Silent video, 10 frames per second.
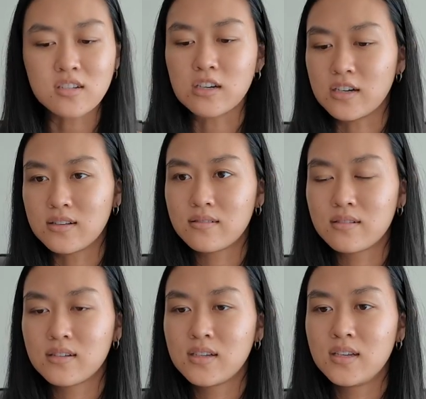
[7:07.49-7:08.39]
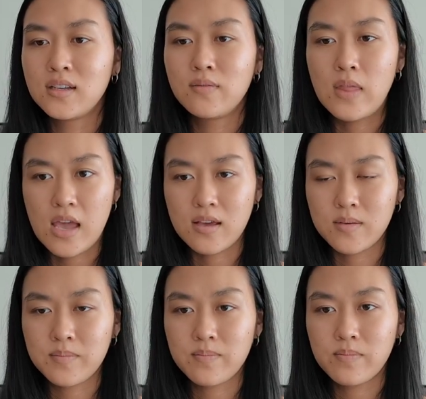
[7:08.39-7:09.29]
good. Like,
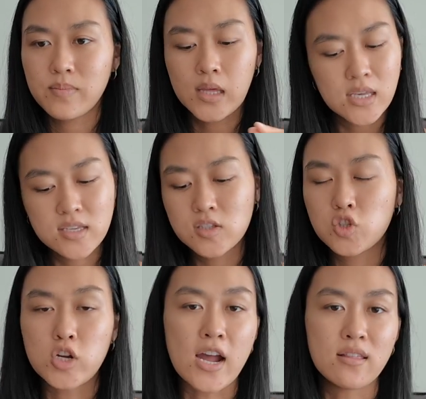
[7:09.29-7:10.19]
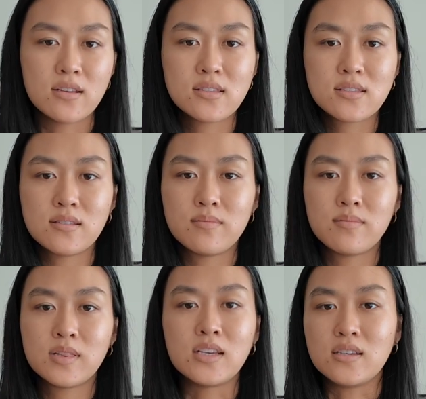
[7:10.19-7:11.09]
please try this,
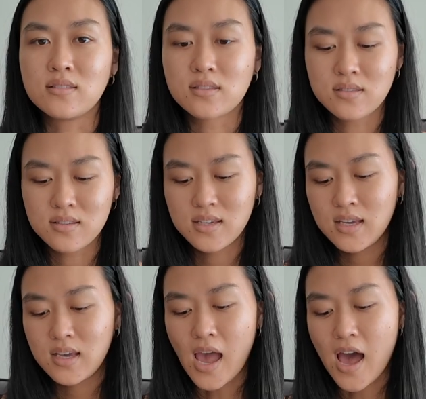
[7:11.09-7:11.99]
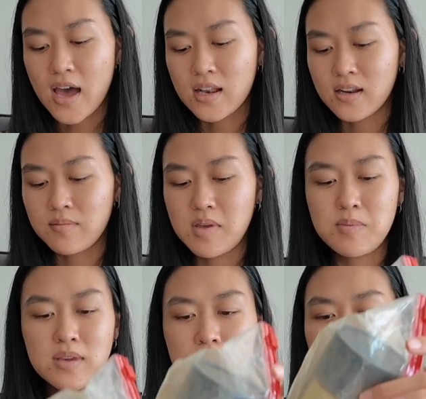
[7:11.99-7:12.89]
please. And
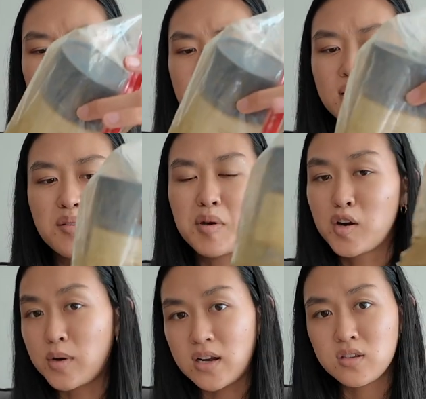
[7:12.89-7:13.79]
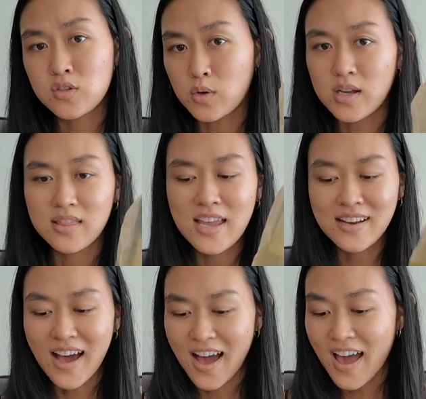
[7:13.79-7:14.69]
maybe find a better way to store it
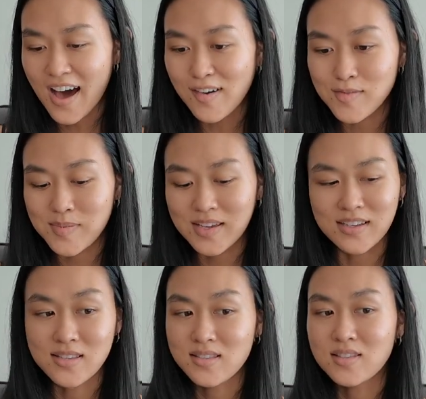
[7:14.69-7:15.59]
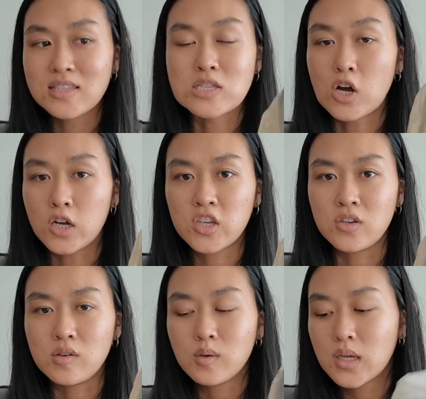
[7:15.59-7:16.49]
than I have, because this is not
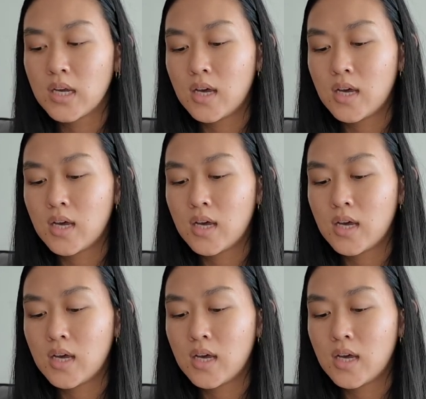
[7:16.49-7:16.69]
cute,